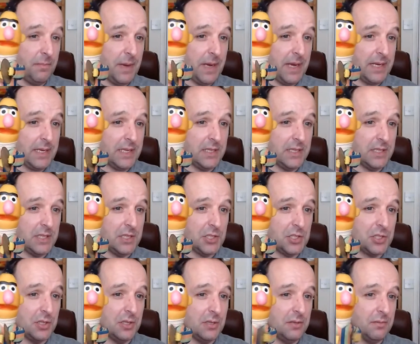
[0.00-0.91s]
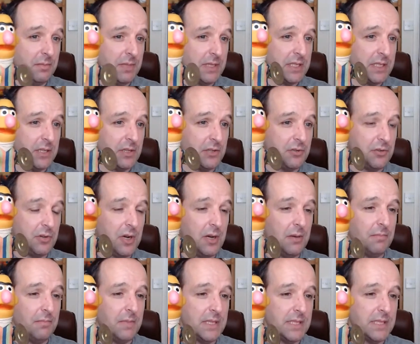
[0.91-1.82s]
bad condition, missing a
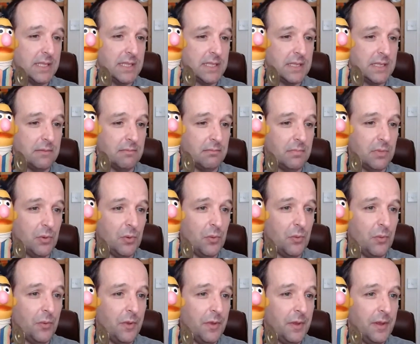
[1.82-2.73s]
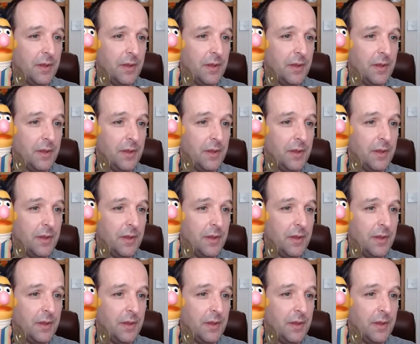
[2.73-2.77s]
drum, missing a cymbal.